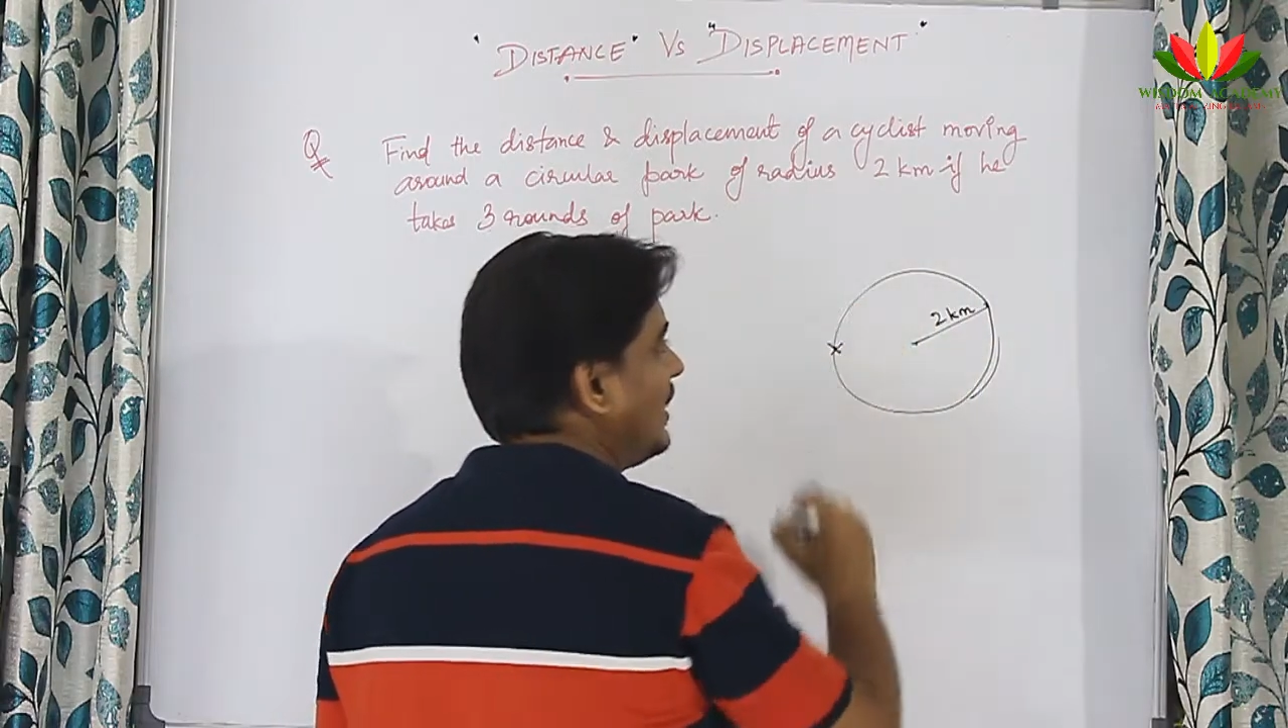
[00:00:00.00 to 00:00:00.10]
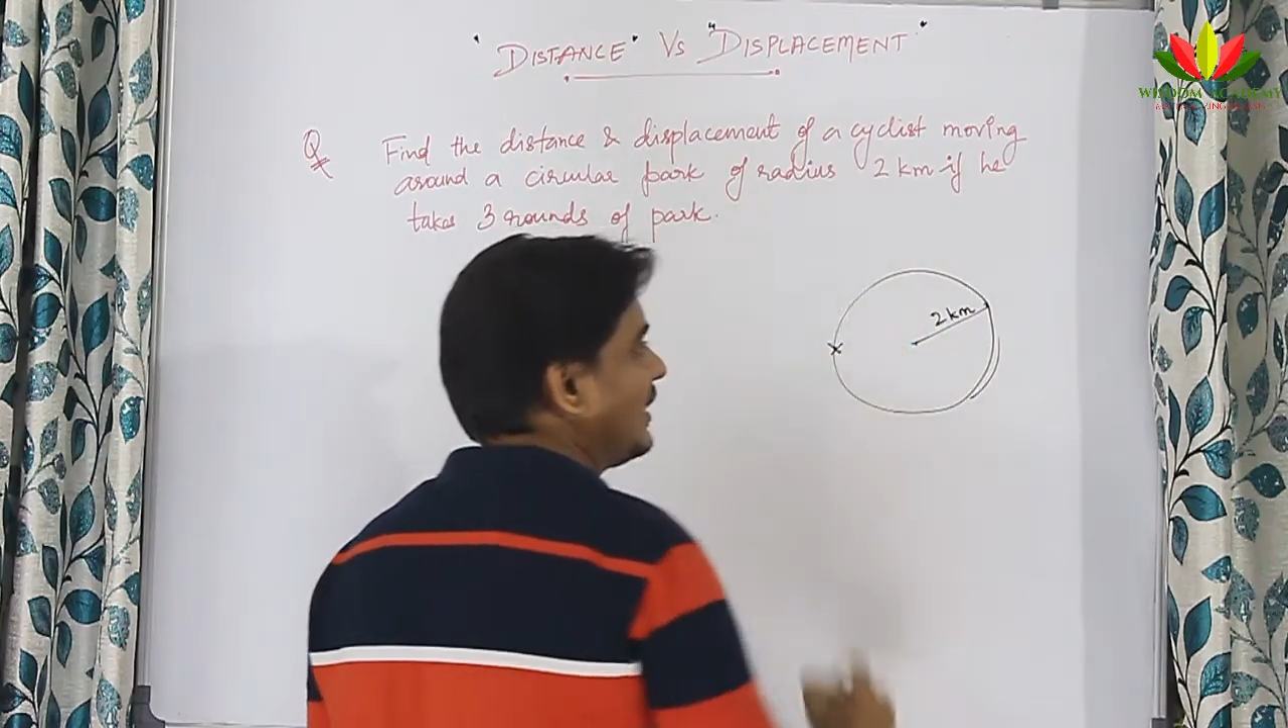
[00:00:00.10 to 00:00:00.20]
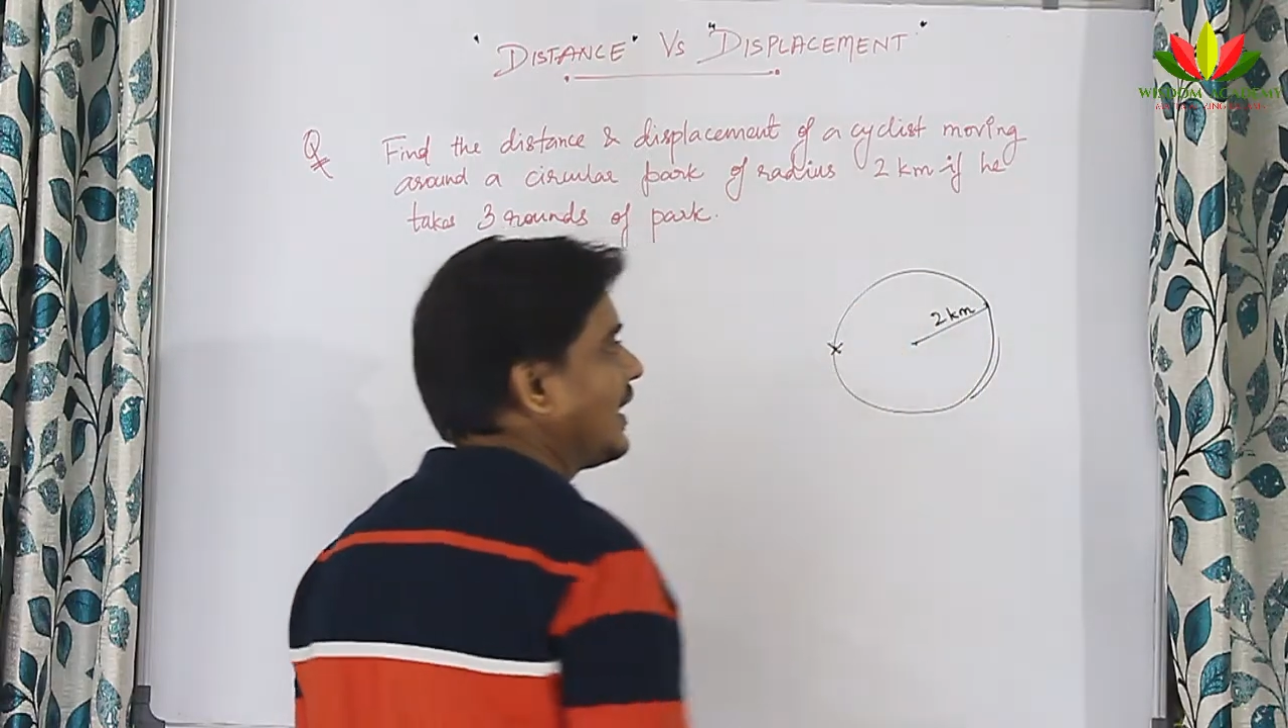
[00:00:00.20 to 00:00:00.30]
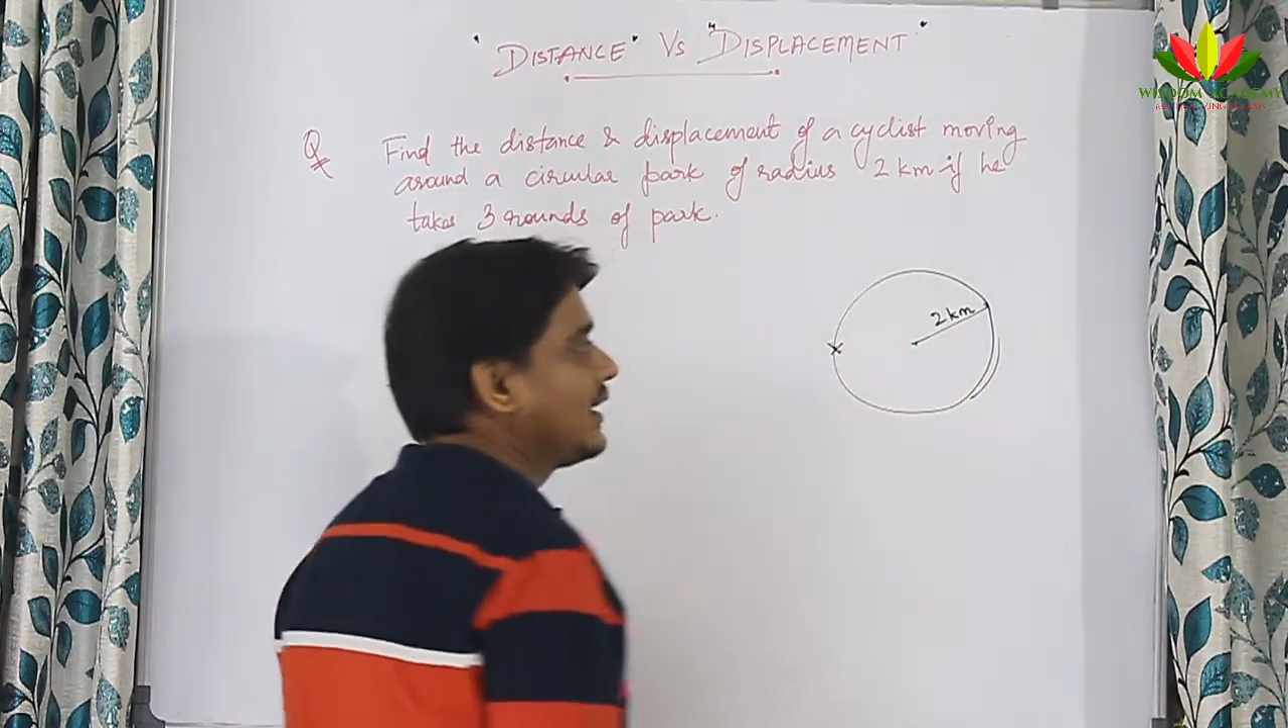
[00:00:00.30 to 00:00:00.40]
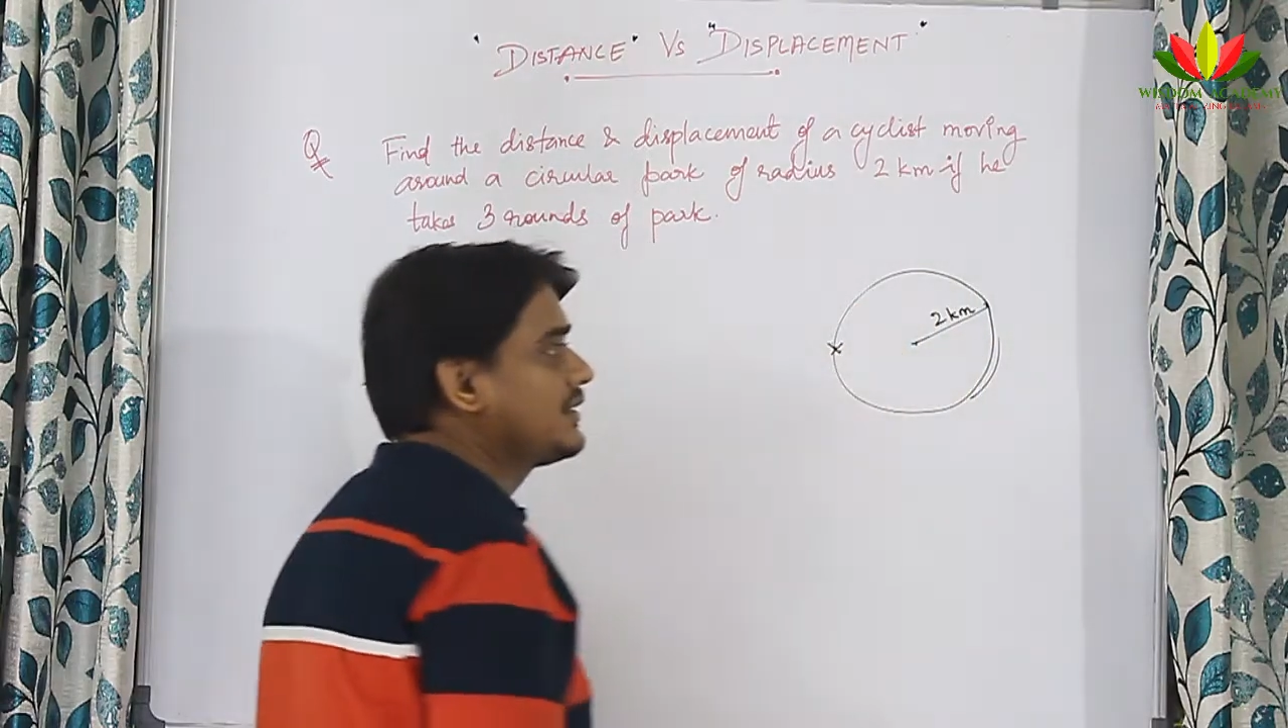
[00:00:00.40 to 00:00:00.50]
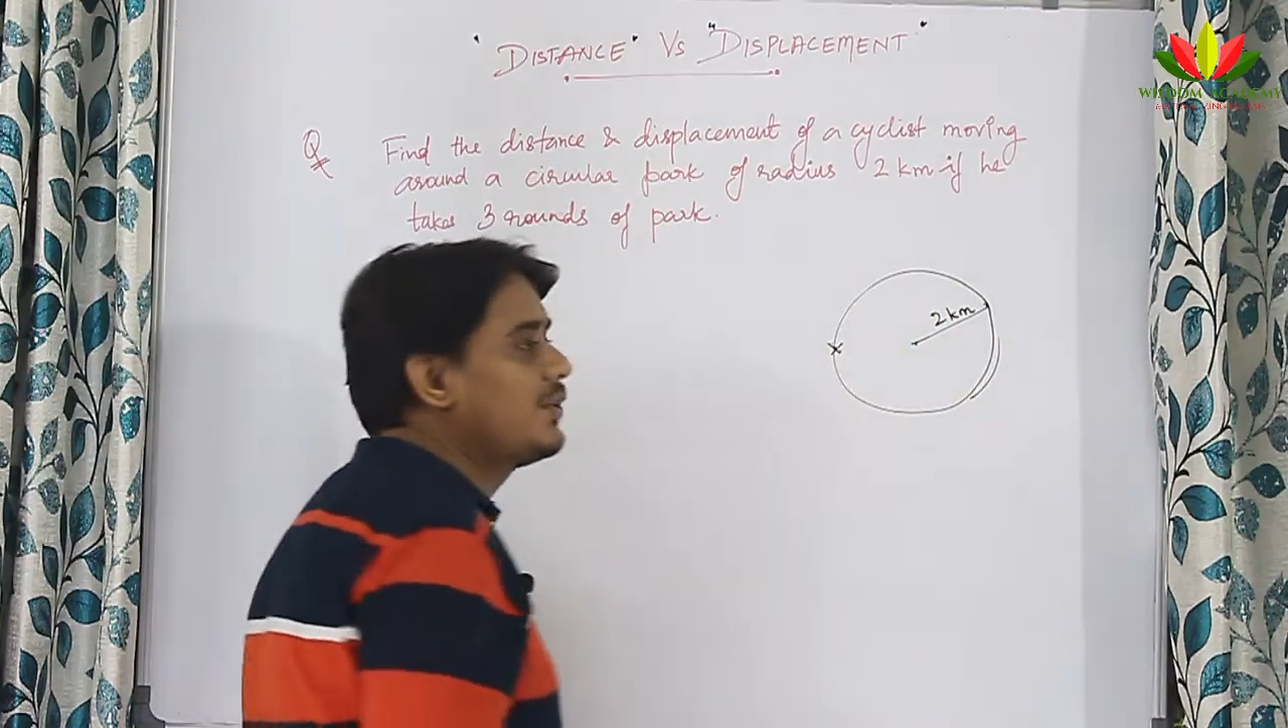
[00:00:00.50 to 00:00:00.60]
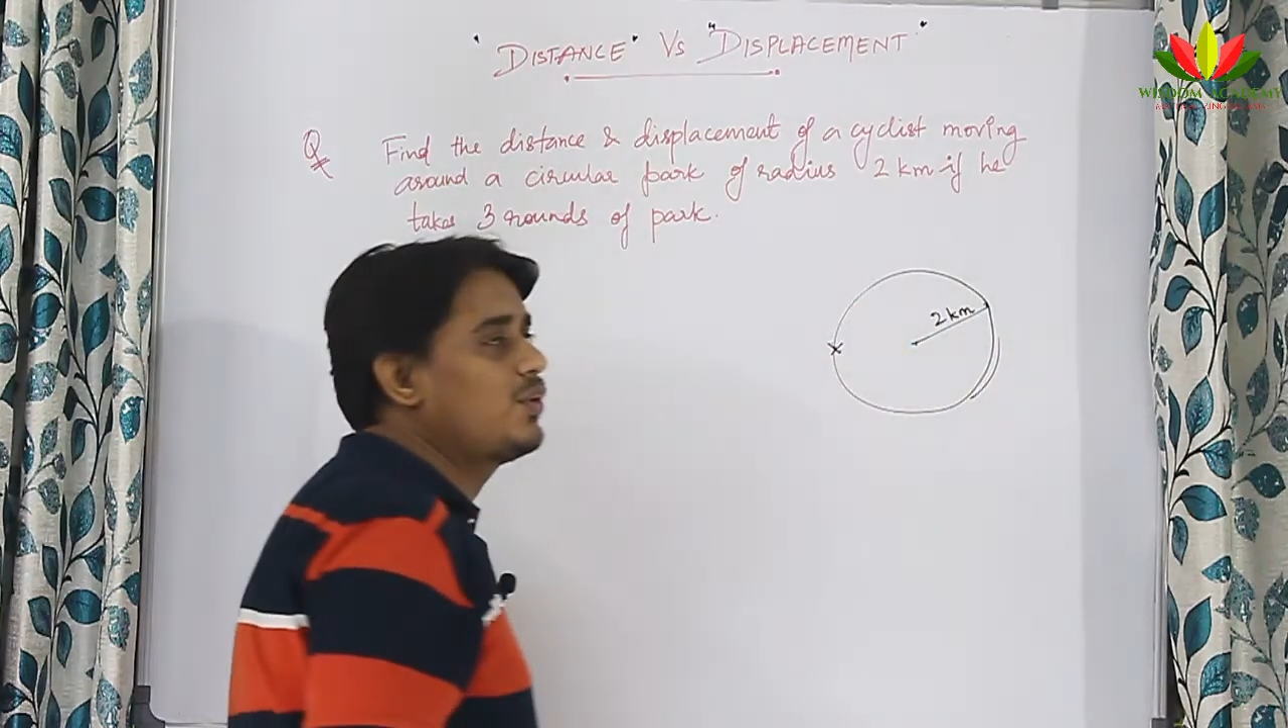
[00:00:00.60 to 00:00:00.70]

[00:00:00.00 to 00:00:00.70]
They are asking you